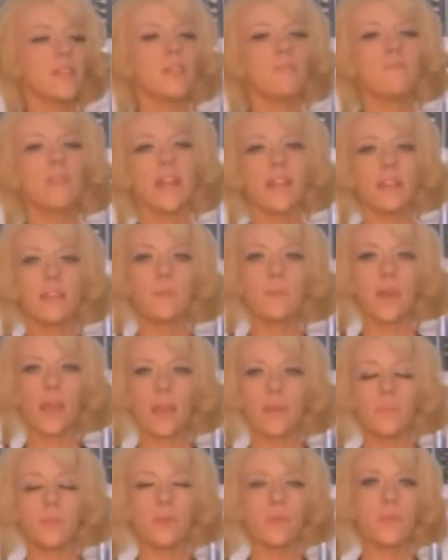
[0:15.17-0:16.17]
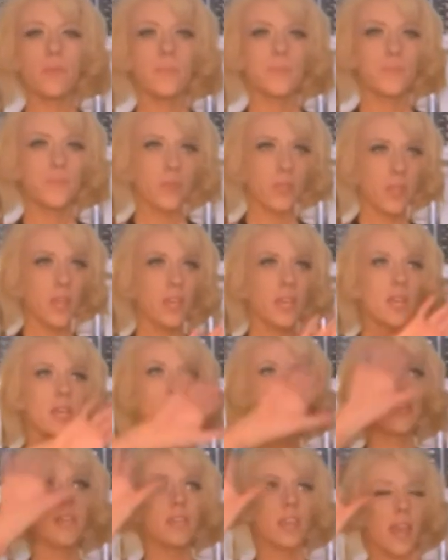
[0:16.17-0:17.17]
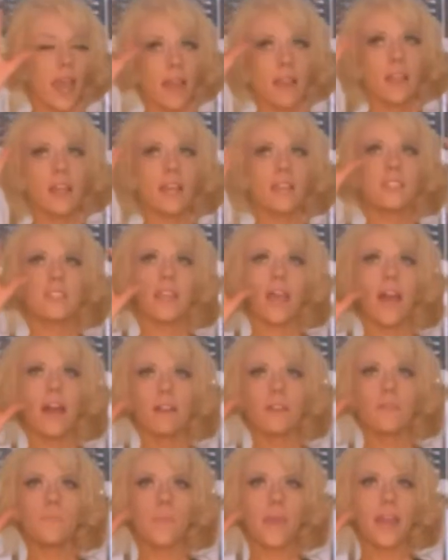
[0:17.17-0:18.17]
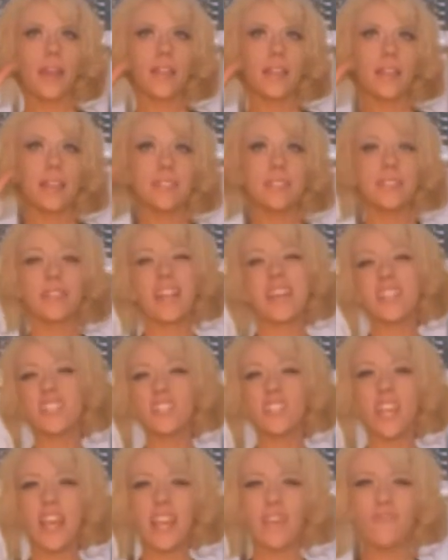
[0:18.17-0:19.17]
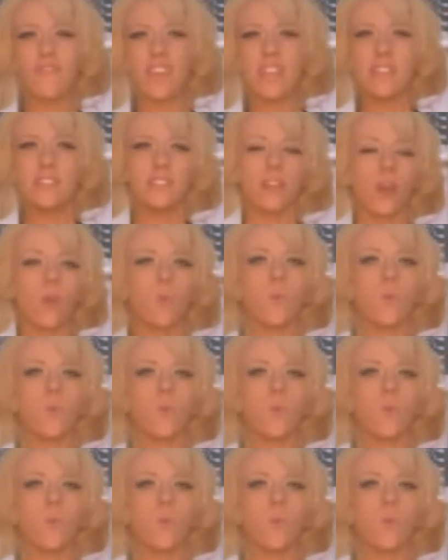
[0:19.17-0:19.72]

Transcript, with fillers: it read in the paper, Gangland's Al Capelli seen at Chez Vito